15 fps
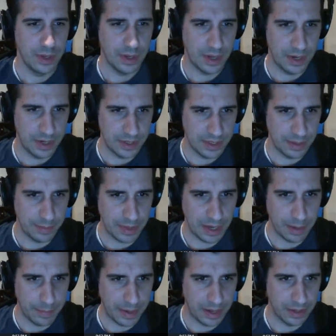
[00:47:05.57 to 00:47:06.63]
and there's something
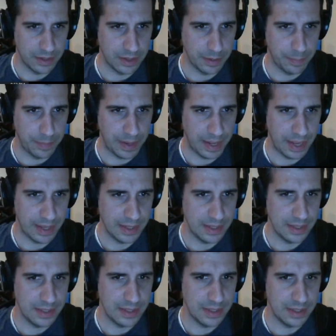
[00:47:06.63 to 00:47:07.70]
about
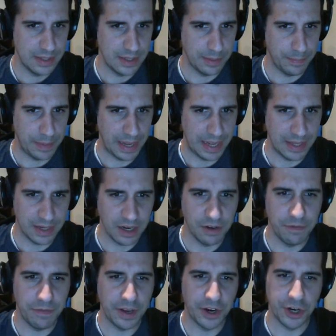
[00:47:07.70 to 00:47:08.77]

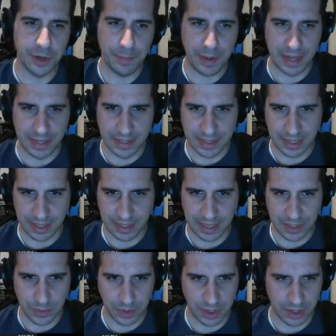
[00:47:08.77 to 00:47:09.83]
configure depends. I think
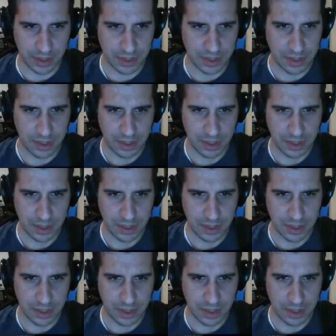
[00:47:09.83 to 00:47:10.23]
that's what it is.